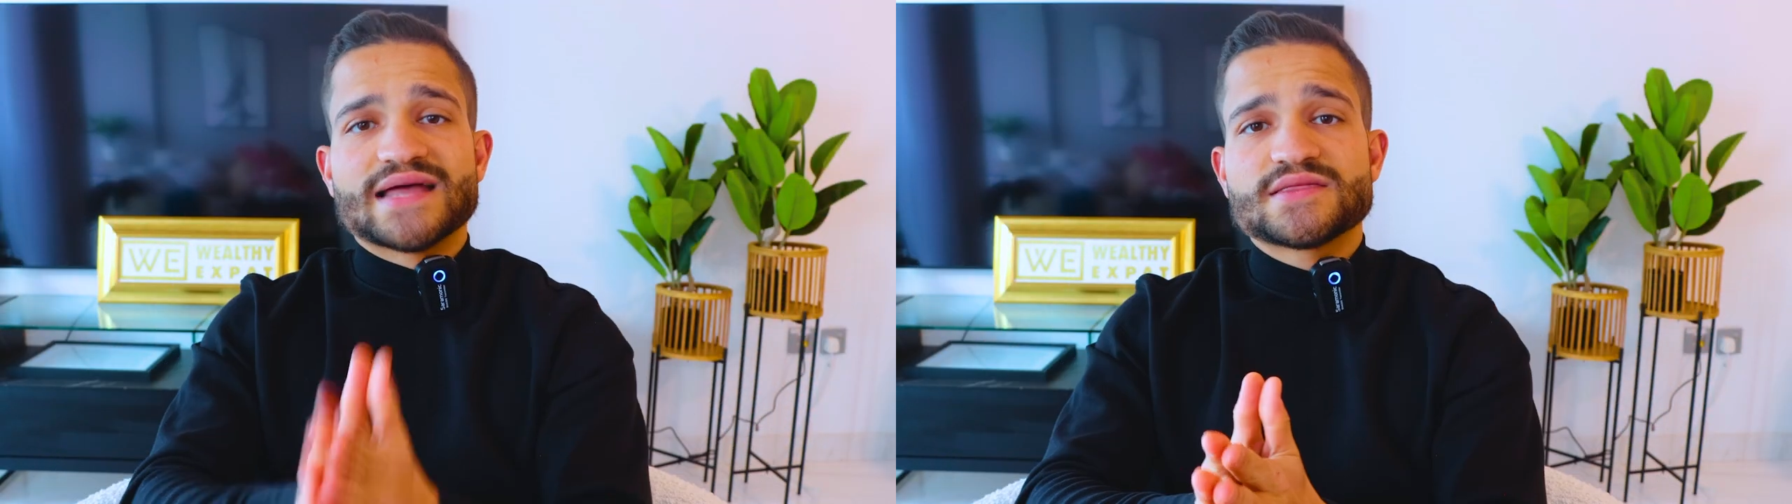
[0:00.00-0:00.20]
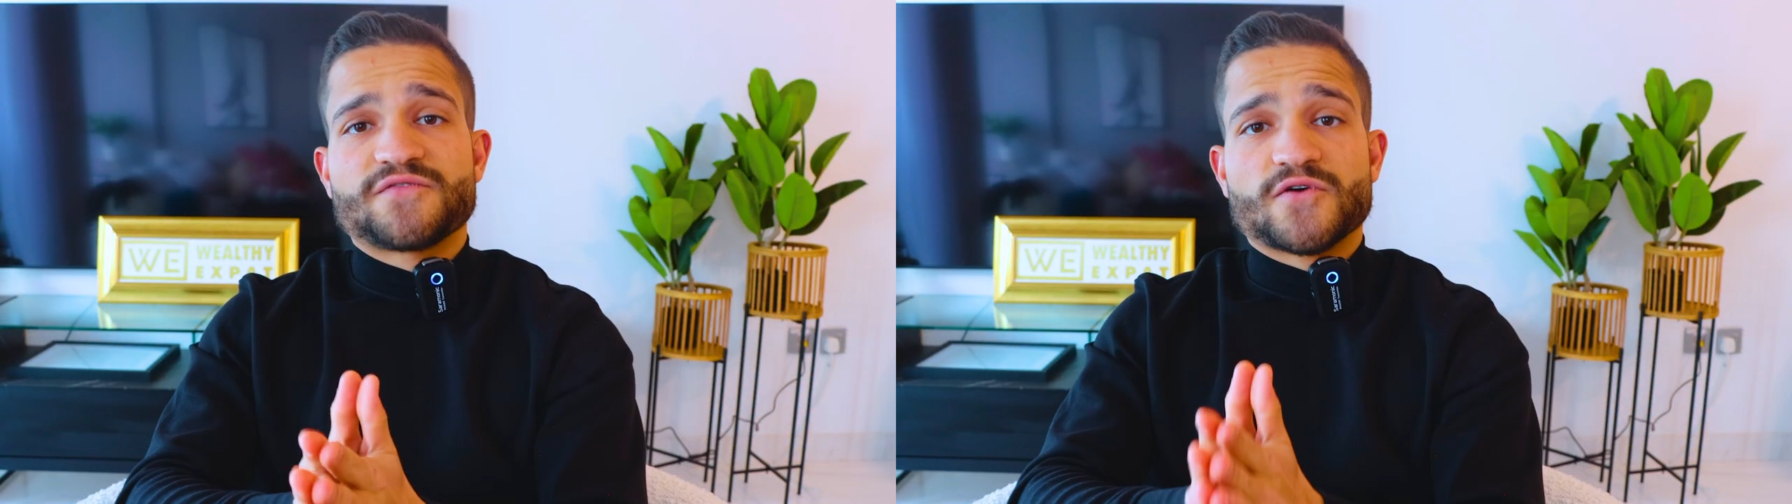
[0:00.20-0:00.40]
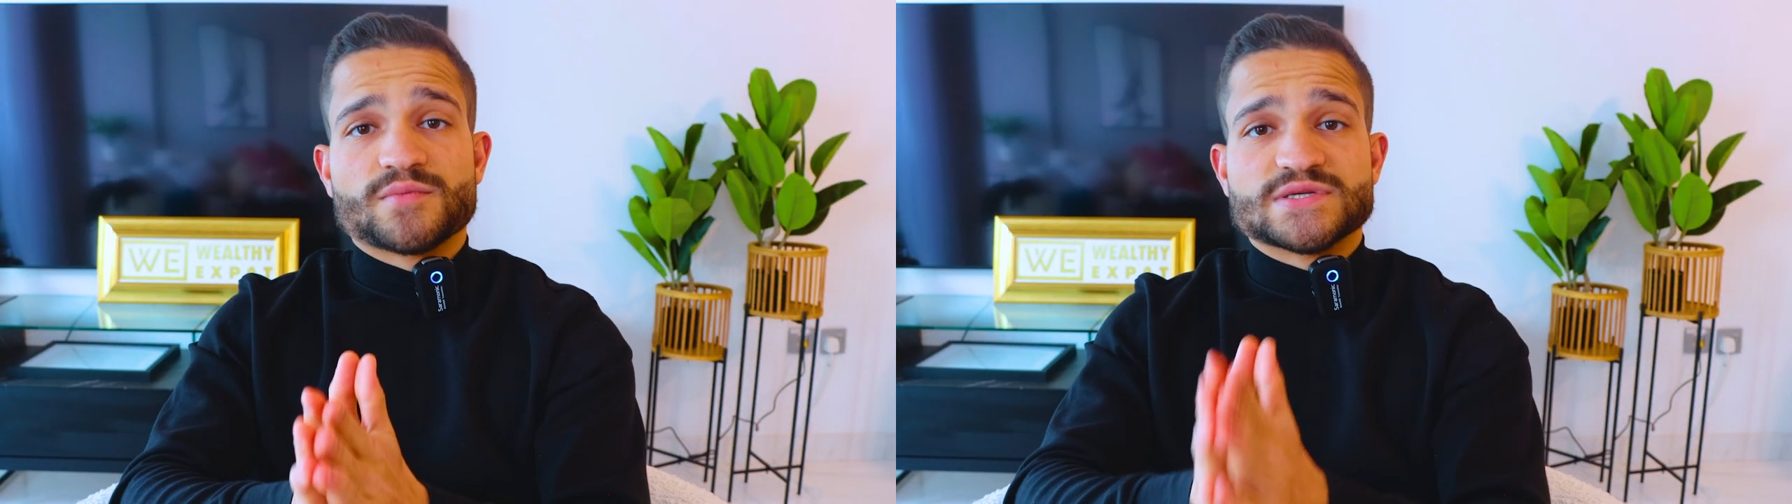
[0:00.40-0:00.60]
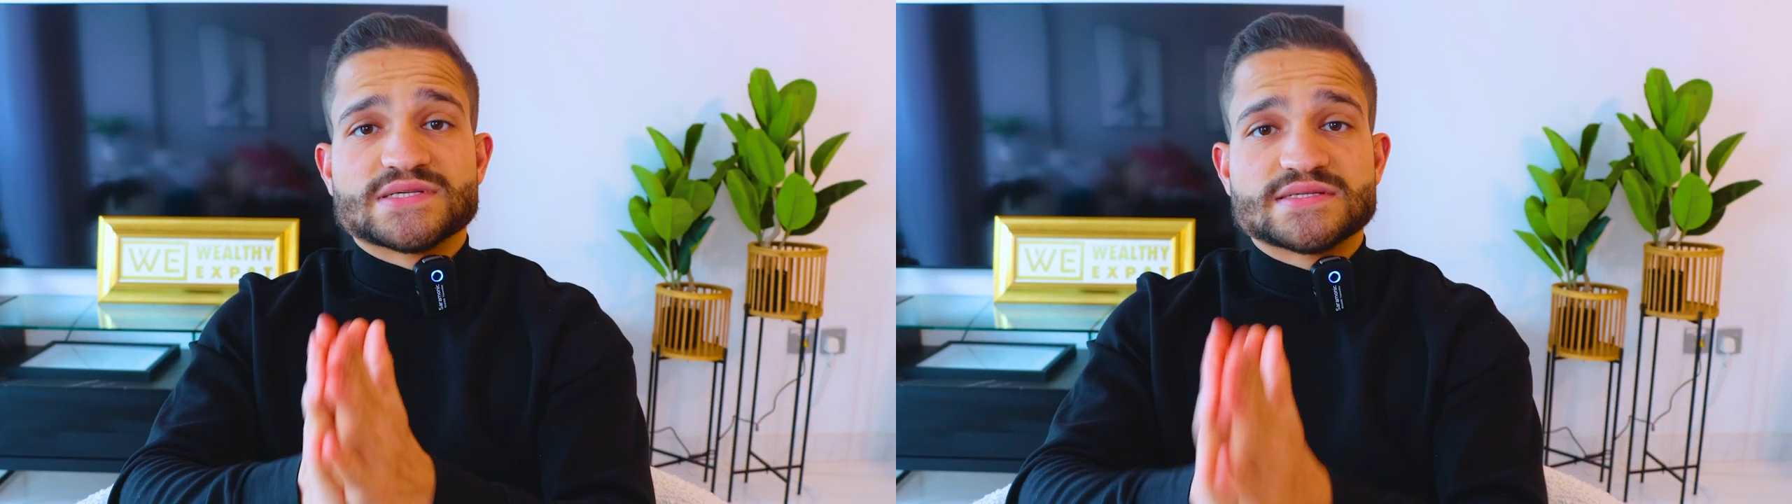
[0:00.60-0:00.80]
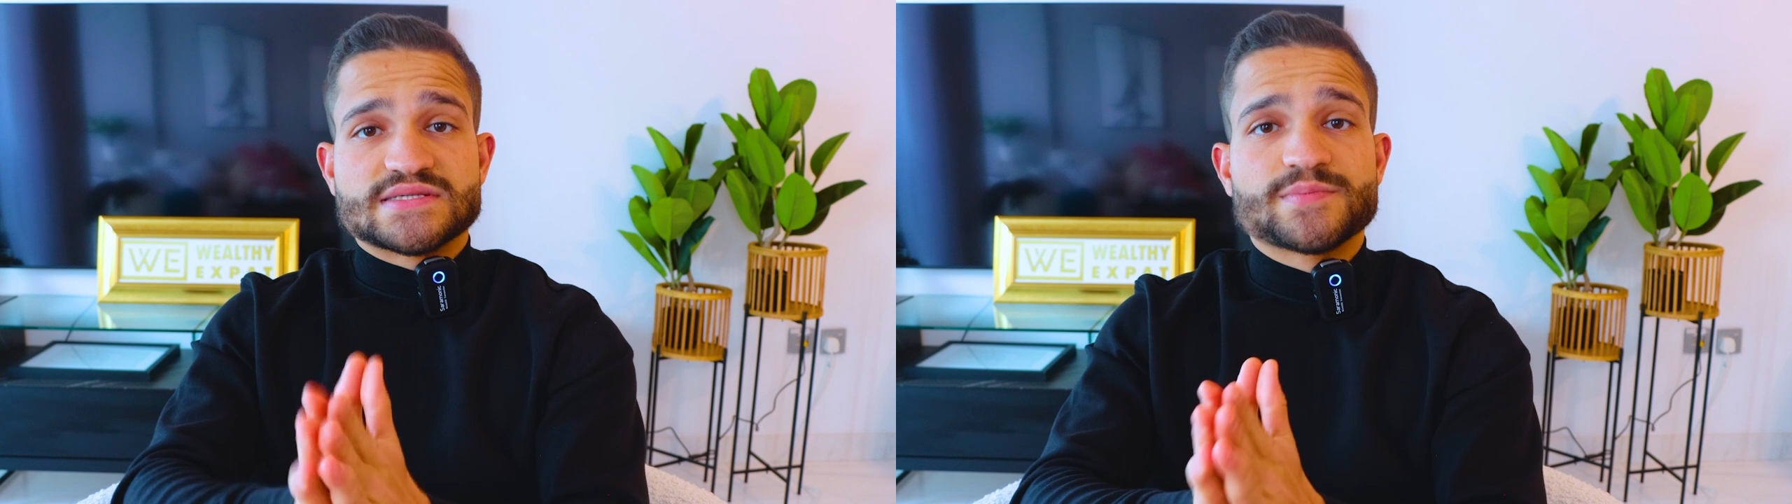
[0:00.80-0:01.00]
At the
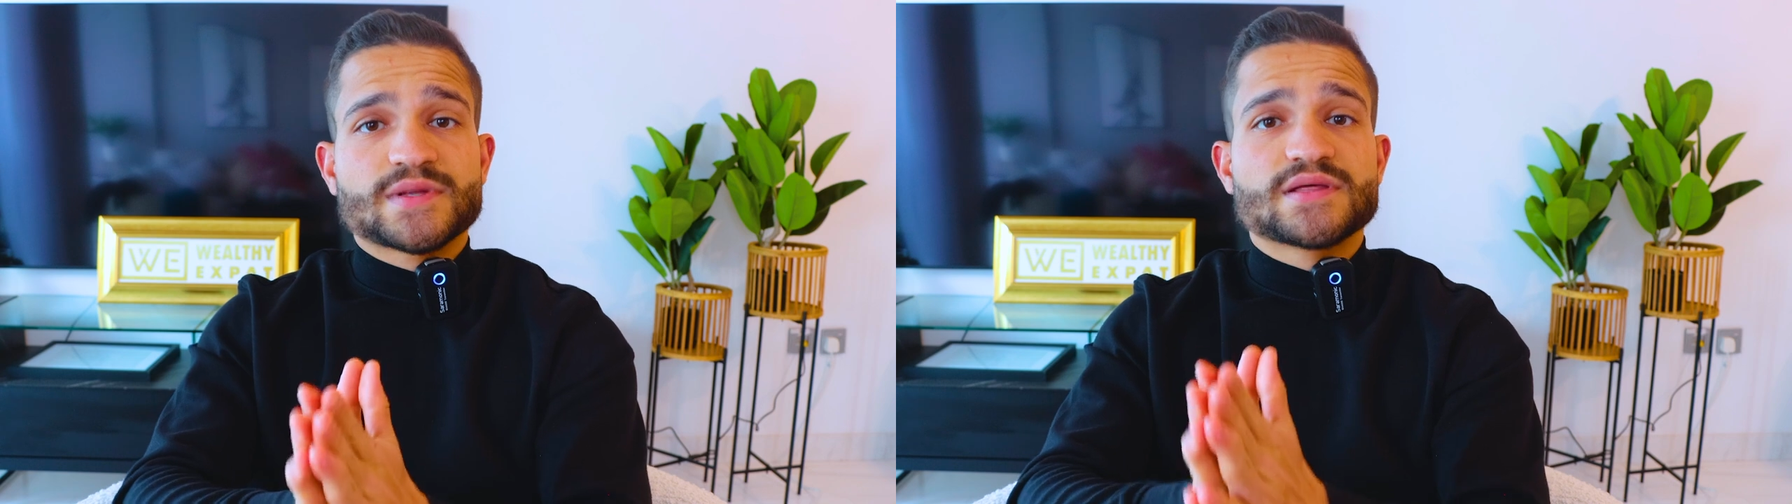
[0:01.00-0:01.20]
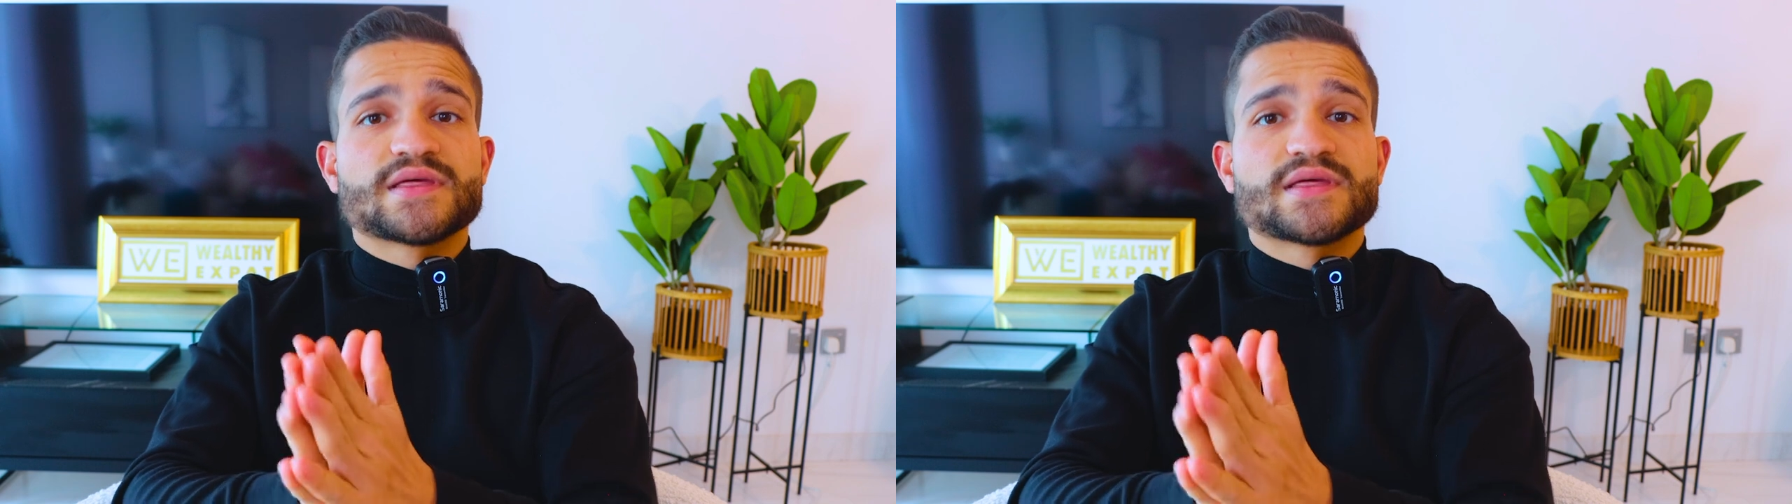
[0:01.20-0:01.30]
pharmacies, typically